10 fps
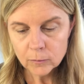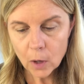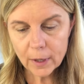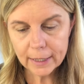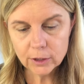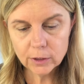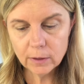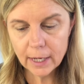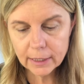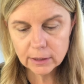Okay, so
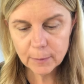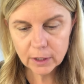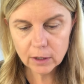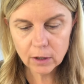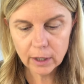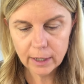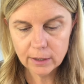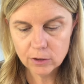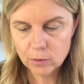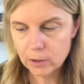next I'm gonna go ahead
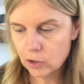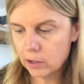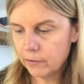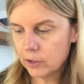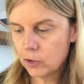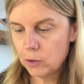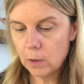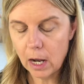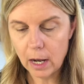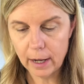and switch over to
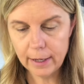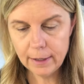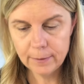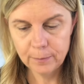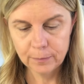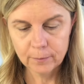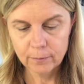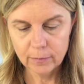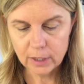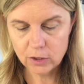eye
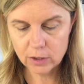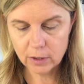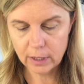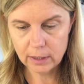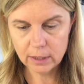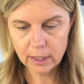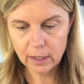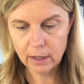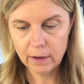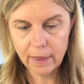and just go ahead and take
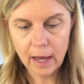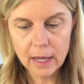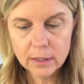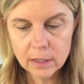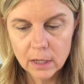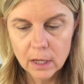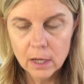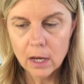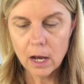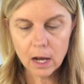care of that.
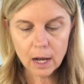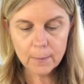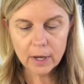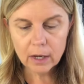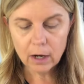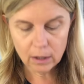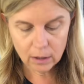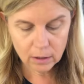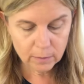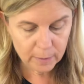
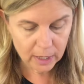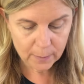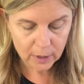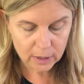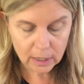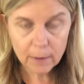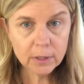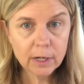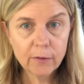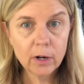Our makeup artist, I
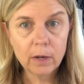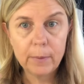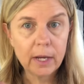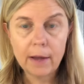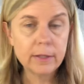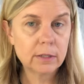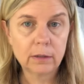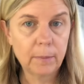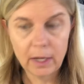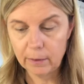still
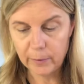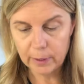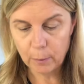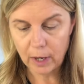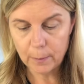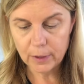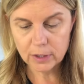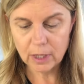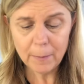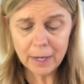am not a big brow
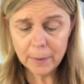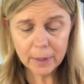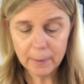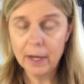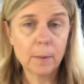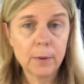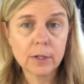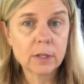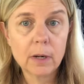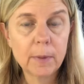person. I'm not a big makeup
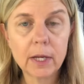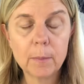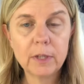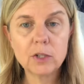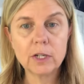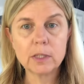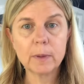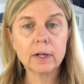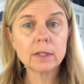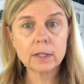person. I'm in complete
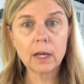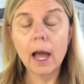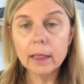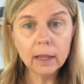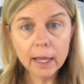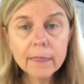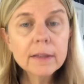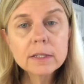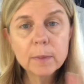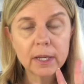transparency. I like
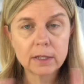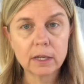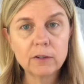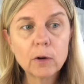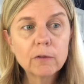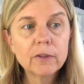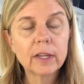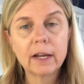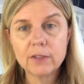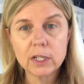this because I don't feel
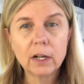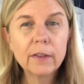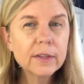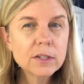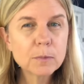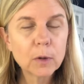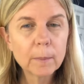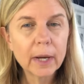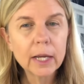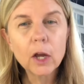like I have a ton on. This is more
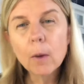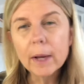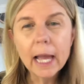my going